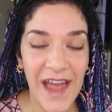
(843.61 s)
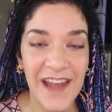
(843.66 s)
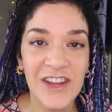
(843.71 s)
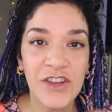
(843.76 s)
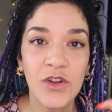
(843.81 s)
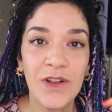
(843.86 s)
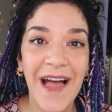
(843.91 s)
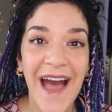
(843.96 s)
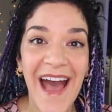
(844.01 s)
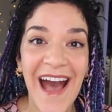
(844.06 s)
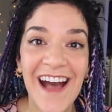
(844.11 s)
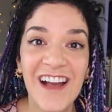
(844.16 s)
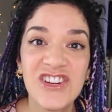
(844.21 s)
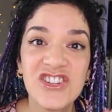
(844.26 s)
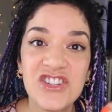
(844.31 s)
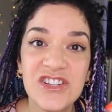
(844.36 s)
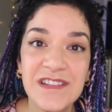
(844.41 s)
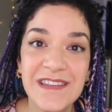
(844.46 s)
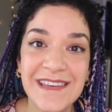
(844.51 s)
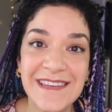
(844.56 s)
And you'll
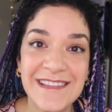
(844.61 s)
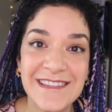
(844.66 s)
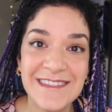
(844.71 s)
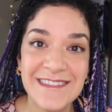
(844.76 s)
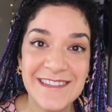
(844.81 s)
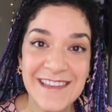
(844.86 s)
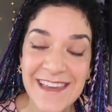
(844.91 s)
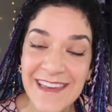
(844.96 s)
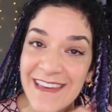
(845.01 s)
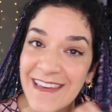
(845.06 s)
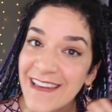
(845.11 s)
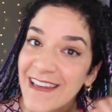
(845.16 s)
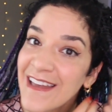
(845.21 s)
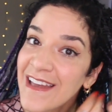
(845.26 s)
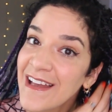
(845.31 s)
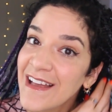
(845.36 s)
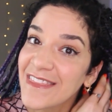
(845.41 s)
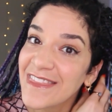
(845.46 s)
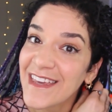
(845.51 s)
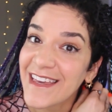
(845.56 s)
actually see
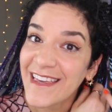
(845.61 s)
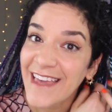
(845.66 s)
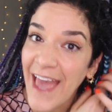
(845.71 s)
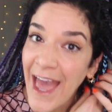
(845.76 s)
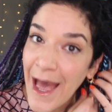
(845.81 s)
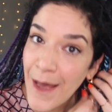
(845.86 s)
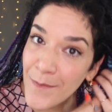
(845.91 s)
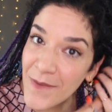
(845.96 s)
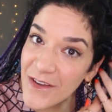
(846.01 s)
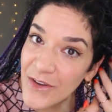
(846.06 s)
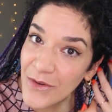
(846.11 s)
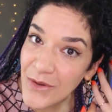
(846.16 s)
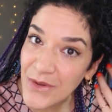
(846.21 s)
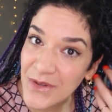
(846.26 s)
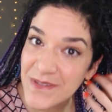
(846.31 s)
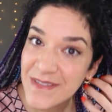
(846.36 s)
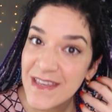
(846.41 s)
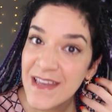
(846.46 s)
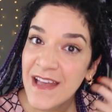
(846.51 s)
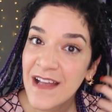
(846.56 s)
the
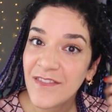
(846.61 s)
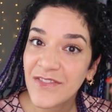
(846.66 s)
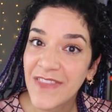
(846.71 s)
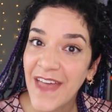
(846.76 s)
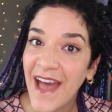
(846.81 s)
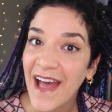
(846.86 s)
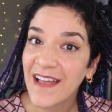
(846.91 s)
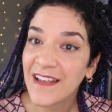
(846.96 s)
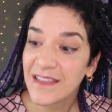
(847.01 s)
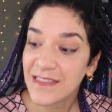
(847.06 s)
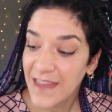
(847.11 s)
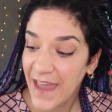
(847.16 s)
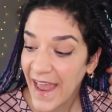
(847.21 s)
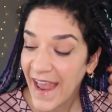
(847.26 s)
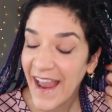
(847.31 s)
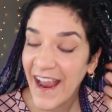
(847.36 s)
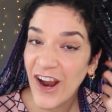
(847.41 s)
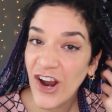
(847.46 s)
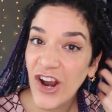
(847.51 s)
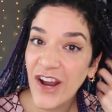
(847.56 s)
chemicals that the
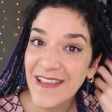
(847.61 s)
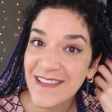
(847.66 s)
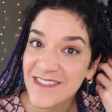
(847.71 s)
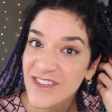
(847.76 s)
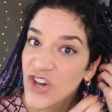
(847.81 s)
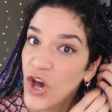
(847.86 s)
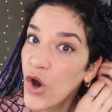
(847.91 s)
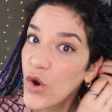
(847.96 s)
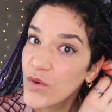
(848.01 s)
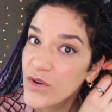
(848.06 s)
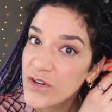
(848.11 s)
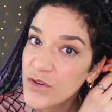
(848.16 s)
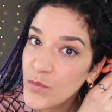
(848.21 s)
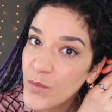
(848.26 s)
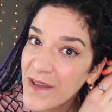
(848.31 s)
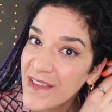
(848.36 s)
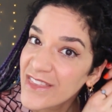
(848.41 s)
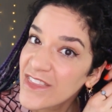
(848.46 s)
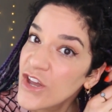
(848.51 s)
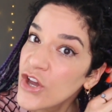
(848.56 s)
hair is coated
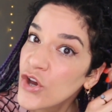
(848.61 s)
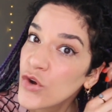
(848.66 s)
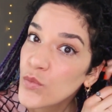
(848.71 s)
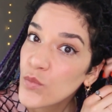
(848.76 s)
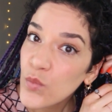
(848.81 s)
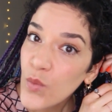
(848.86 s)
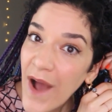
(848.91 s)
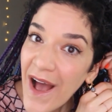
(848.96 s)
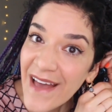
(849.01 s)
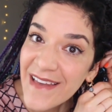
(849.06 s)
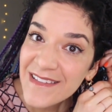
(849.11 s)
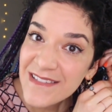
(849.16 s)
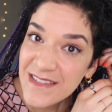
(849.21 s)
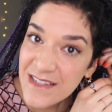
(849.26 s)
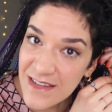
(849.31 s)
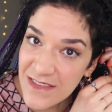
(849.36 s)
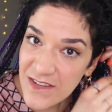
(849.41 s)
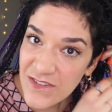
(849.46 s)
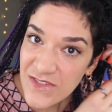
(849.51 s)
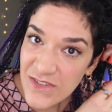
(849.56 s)
with rise
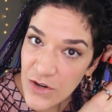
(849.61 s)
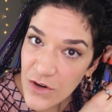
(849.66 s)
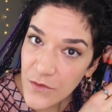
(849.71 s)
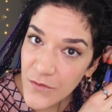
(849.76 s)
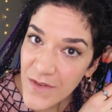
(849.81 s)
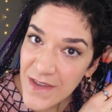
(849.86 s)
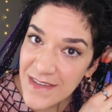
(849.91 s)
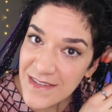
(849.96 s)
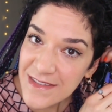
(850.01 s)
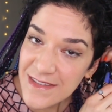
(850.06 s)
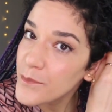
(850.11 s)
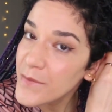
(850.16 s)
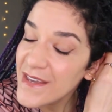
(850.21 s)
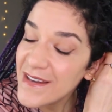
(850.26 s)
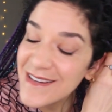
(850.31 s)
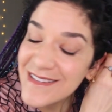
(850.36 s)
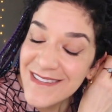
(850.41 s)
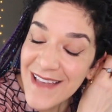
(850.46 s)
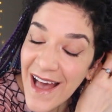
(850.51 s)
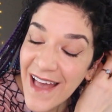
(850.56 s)
to the surface,
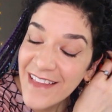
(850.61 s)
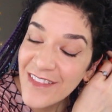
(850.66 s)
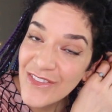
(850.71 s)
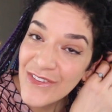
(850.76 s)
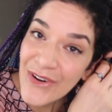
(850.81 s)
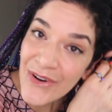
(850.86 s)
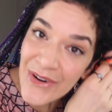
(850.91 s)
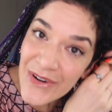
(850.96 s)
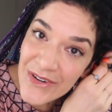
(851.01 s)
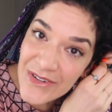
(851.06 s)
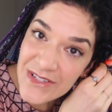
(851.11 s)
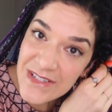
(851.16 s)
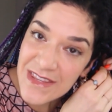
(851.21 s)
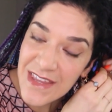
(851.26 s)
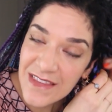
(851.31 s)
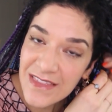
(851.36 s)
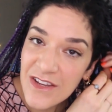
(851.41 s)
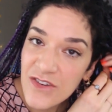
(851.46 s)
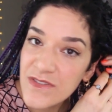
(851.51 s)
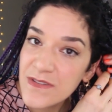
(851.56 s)
because I learned
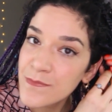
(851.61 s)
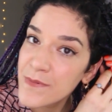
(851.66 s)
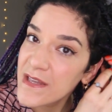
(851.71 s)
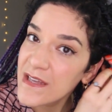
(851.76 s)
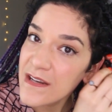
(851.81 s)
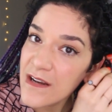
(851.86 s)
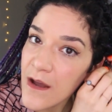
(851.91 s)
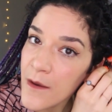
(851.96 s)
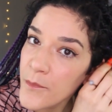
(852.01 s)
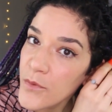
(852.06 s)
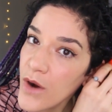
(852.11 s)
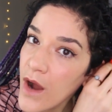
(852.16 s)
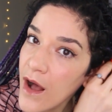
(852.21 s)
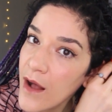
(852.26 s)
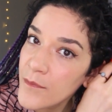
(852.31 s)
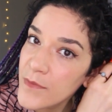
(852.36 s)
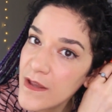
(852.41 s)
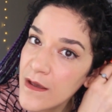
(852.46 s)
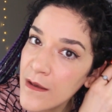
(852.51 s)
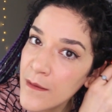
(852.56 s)
that there's been a
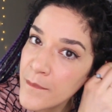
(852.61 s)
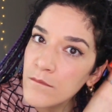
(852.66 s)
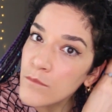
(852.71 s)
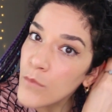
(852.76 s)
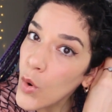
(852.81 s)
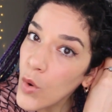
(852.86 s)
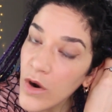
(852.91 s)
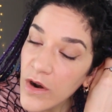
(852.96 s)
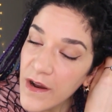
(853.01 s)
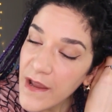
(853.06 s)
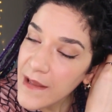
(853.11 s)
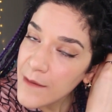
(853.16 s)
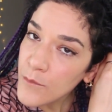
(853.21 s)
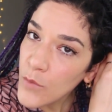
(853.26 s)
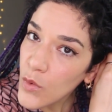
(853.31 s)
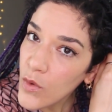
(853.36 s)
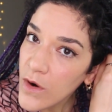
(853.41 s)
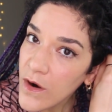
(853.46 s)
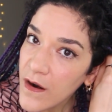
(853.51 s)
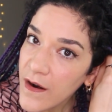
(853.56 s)
problem more and
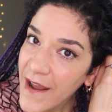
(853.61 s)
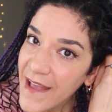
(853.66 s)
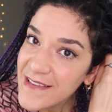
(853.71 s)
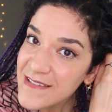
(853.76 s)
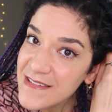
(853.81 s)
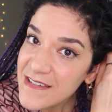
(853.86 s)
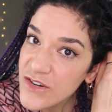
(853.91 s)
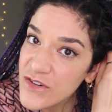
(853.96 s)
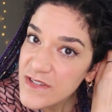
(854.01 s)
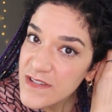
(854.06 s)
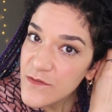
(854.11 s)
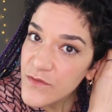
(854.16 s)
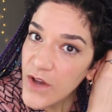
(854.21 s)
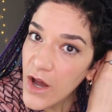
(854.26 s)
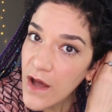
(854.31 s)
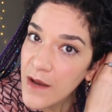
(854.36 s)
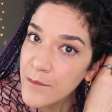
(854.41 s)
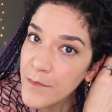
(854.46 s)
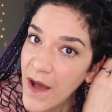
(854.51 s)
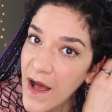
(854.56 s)
more as years have
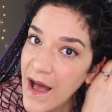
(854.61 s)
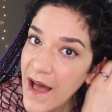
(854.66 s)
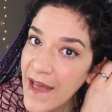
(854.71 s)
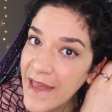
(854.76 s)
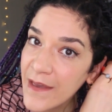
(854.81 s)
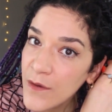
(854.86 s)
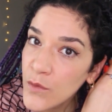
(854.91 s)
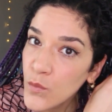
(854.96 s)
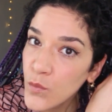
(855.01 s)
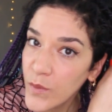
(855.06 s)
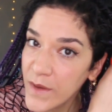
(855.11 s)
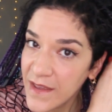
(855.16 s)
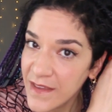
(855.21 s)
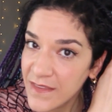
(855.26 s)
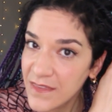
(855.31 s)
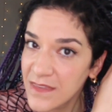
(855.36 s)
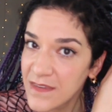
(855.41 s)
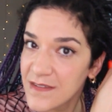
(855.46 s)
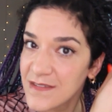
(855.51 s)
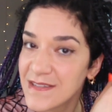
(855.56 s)
gone by with
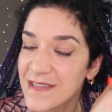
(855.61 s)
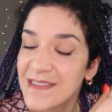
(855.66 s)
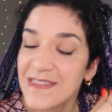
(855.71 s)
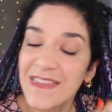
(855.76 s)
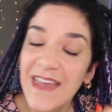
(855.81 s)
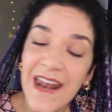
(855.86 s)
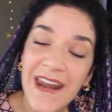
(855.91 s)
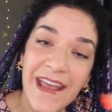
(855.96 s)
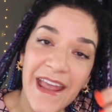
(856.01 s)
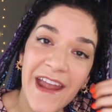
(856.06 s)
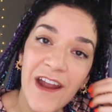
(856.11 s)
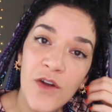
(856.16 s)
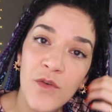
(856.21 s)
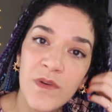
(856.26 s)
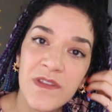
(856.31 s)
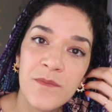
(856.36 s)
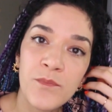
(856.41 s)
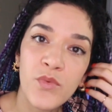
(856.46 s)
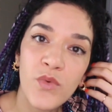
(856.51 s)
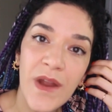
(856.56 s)
synthetic hair,
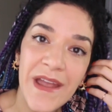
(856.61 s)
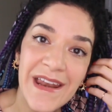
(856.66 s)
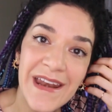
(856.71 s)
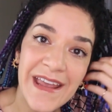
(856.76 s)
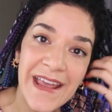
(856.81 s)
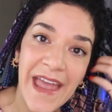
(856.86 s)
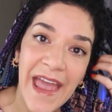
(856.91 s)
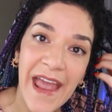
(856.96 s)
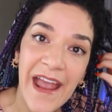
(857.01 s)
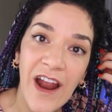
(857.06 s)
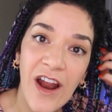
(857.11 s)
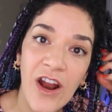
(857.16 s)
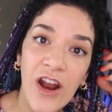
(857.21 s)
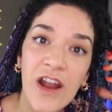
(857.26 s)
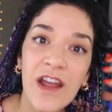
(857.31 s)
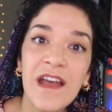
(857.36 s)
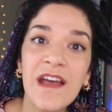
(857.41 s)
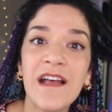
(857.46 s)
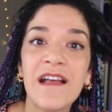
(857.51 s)
with braiding hair,